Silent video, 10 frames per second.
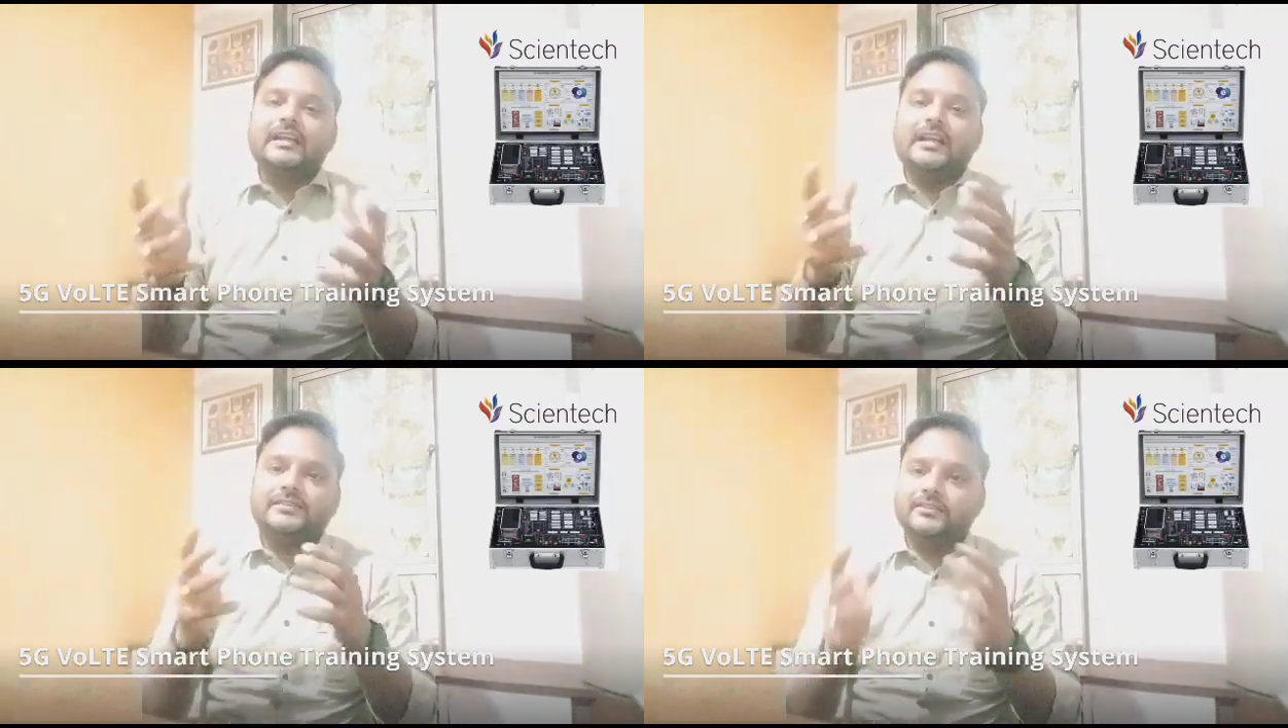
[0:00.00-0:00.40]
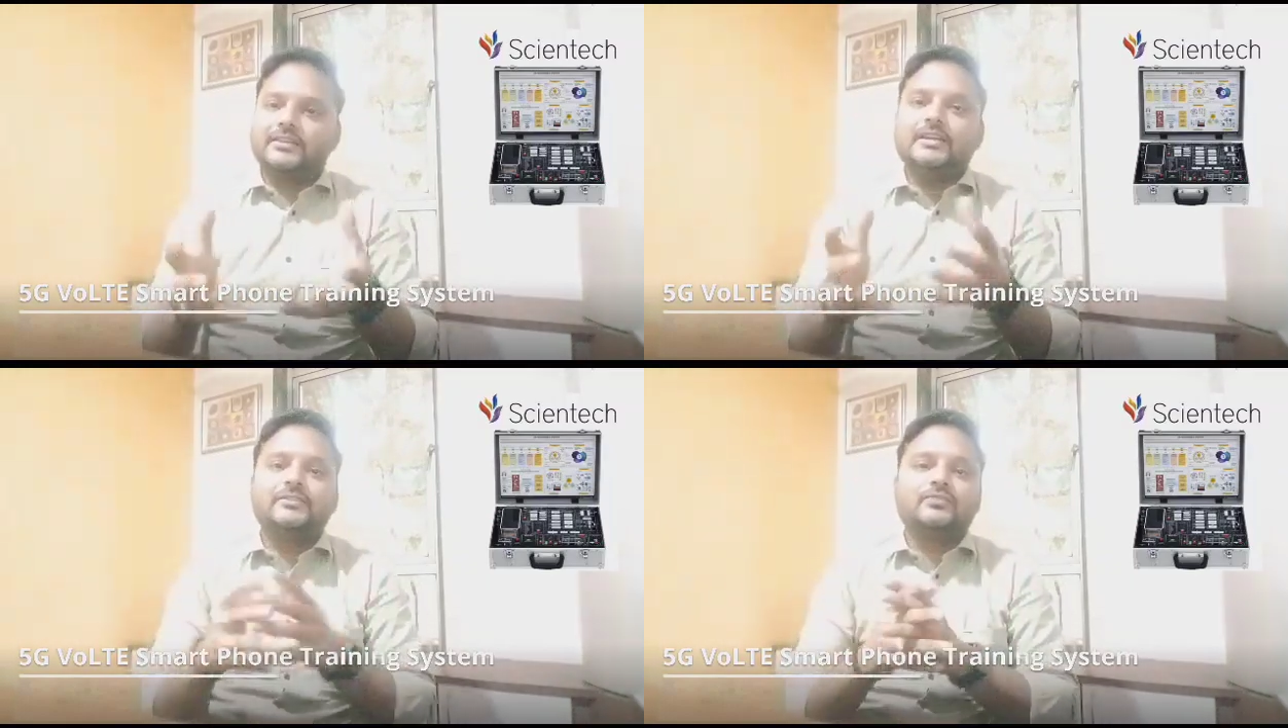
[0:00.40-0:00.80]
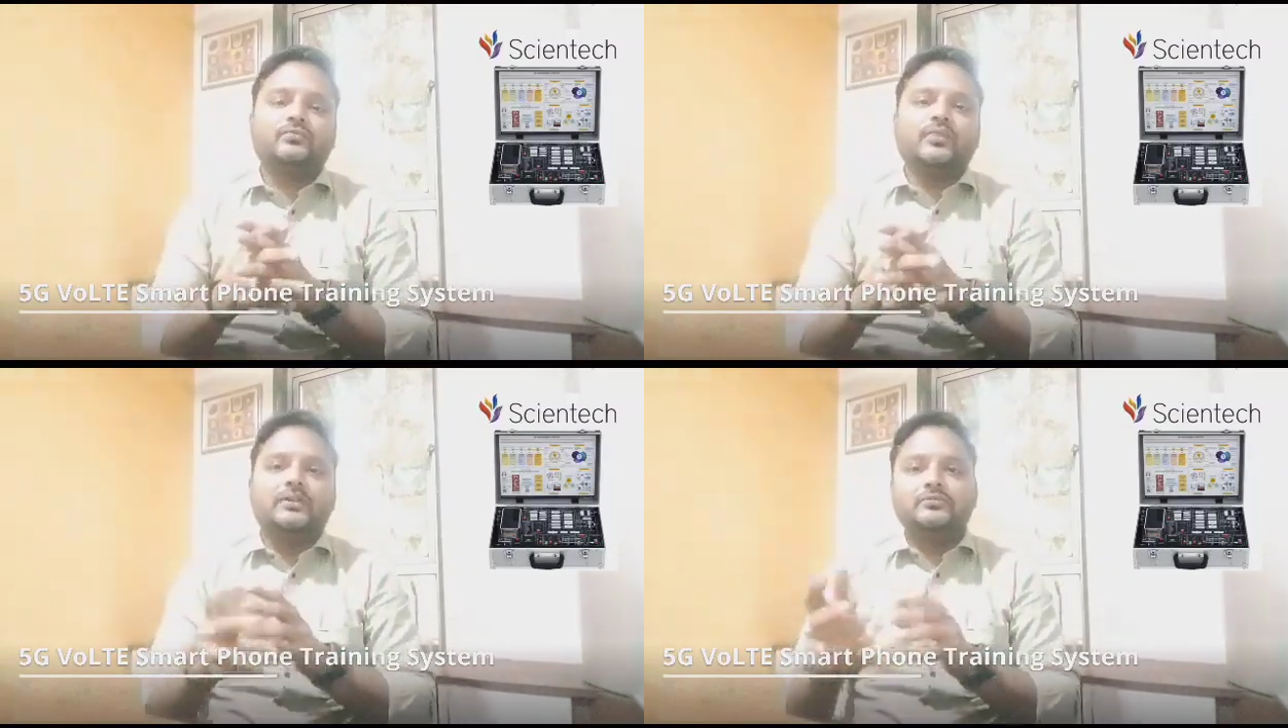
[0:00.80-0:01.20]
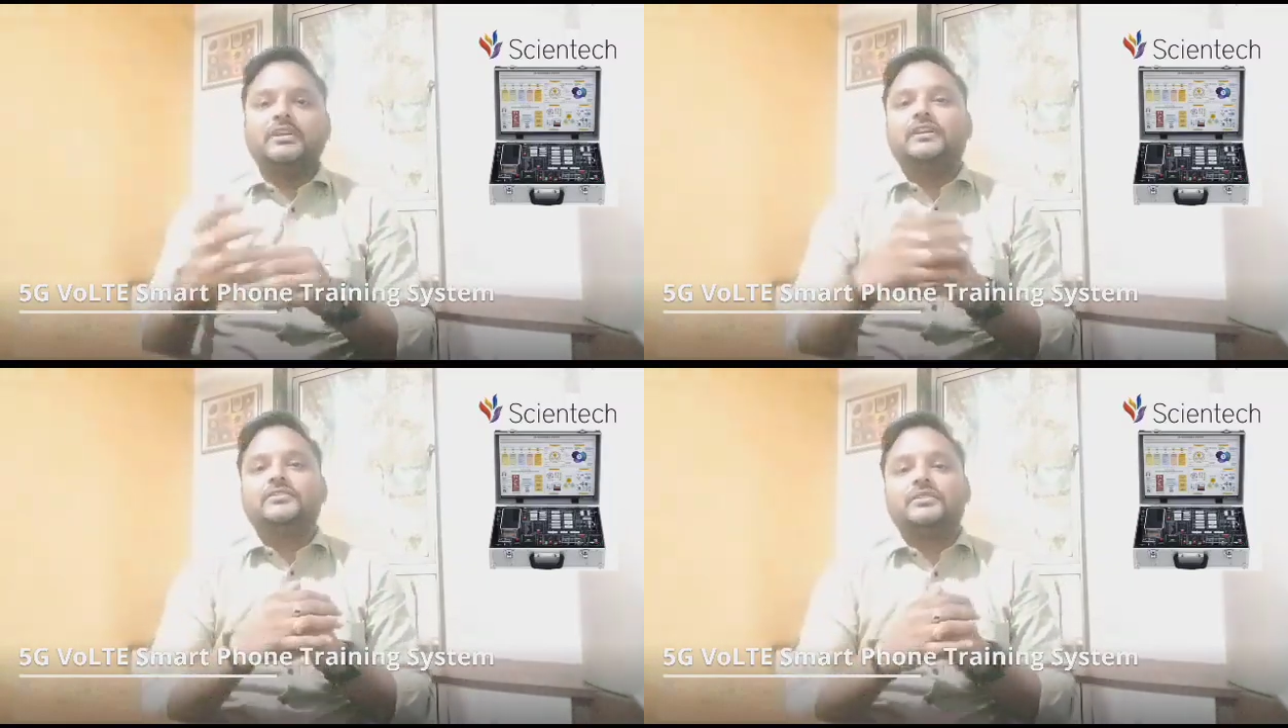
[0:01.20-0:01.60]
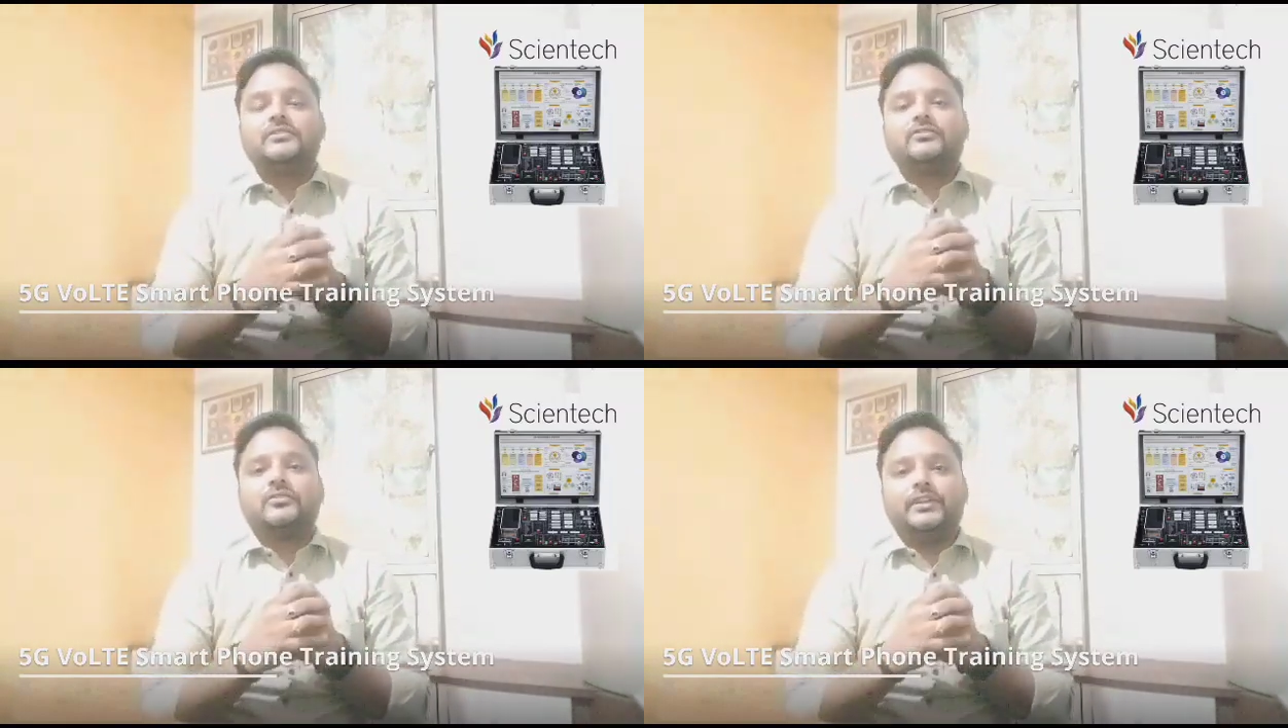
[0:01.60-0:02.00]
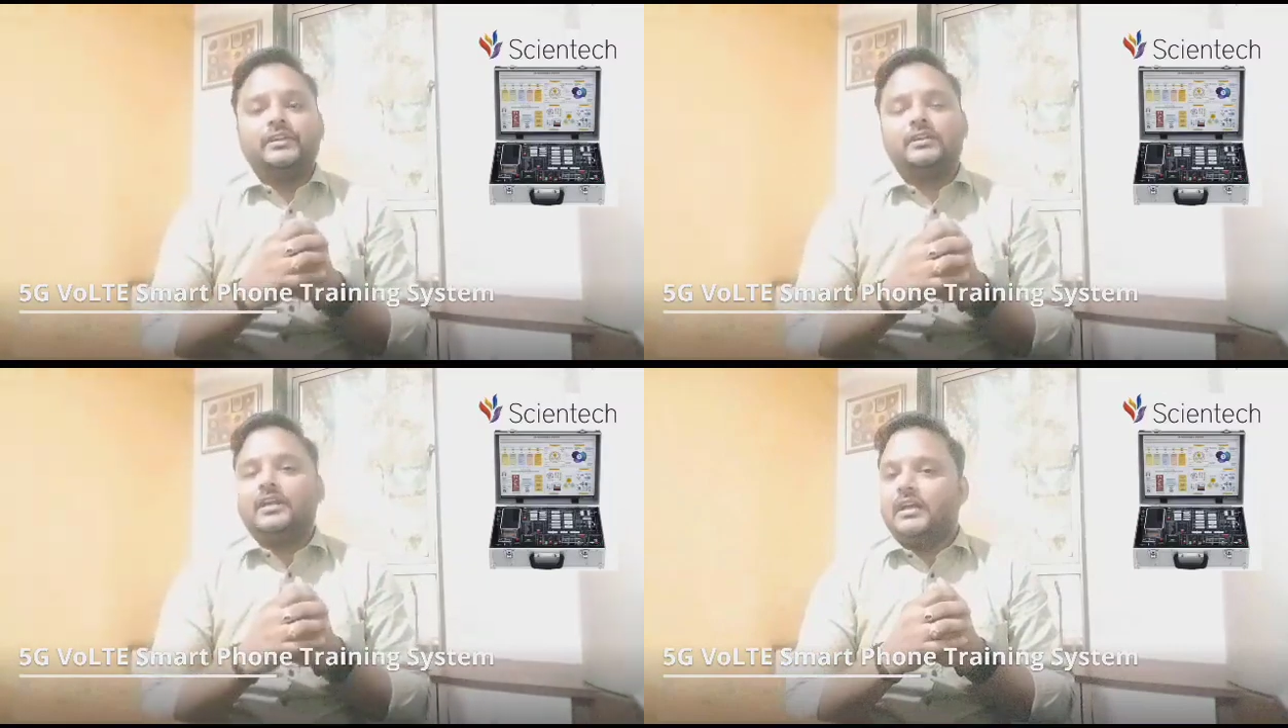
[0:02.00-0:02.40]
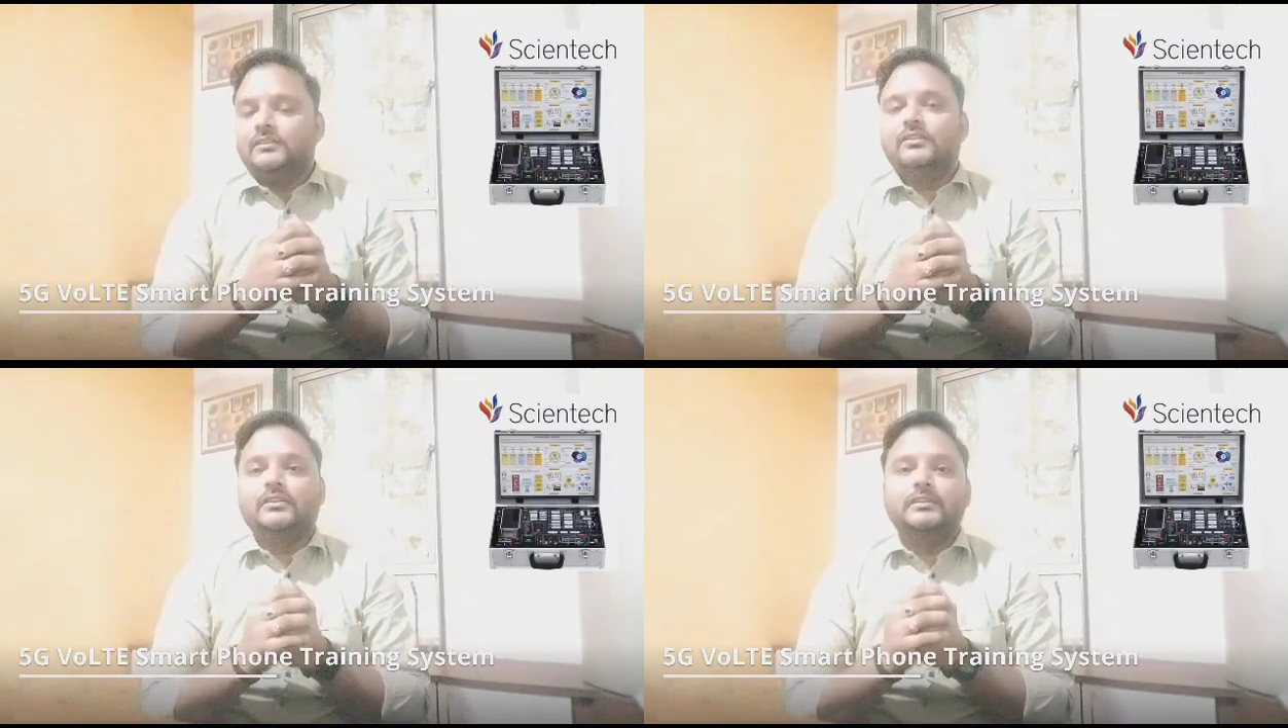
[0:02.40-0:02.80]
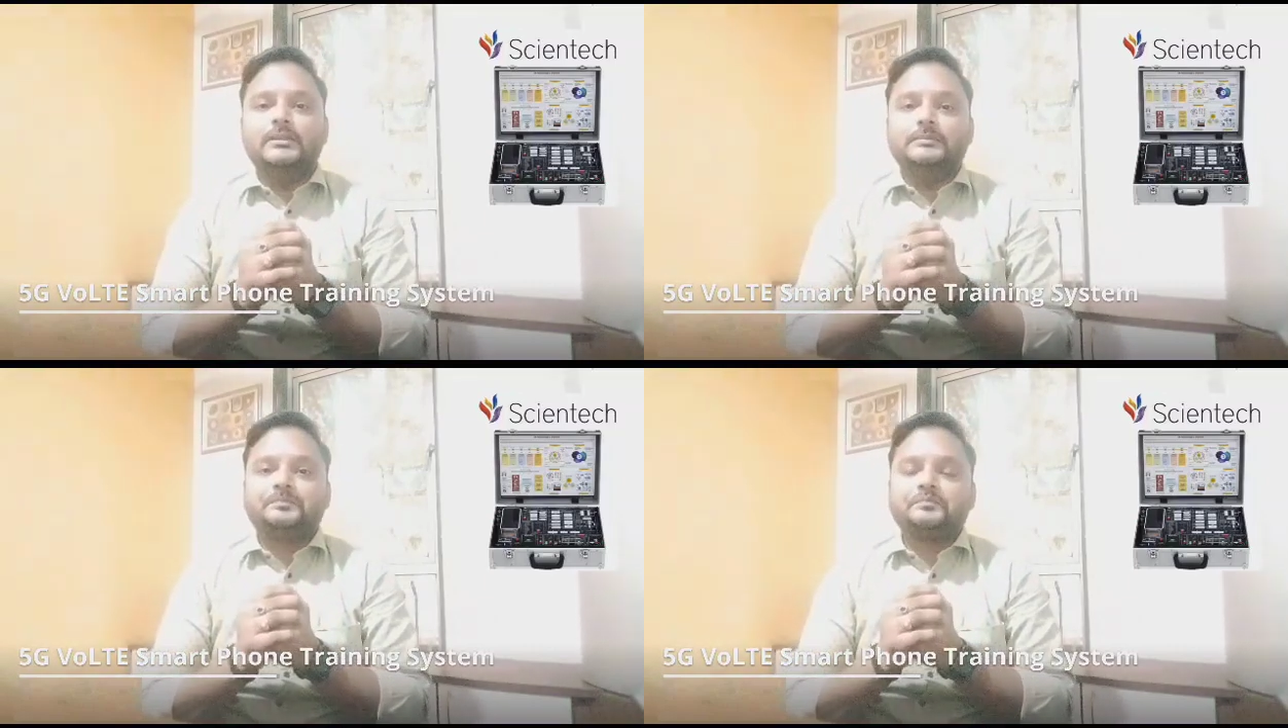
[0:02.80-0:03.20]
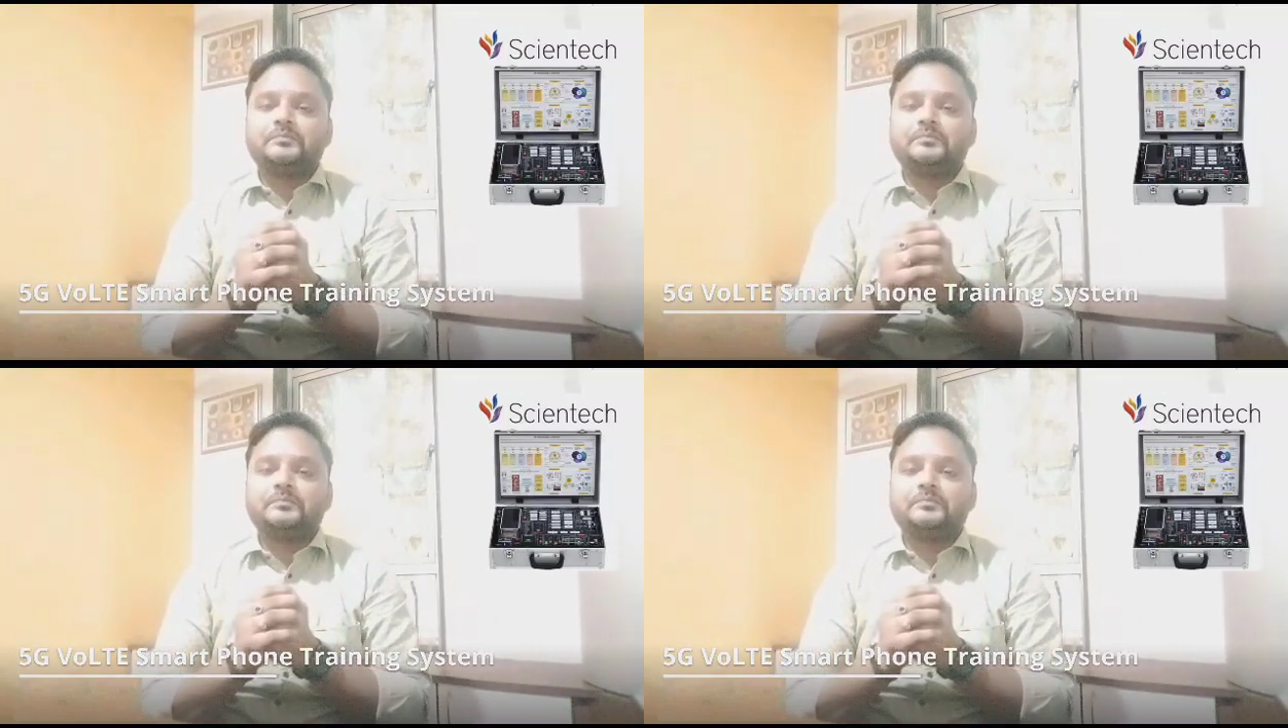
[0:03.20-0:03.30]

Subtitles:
accelerates 5G handset training and the learning.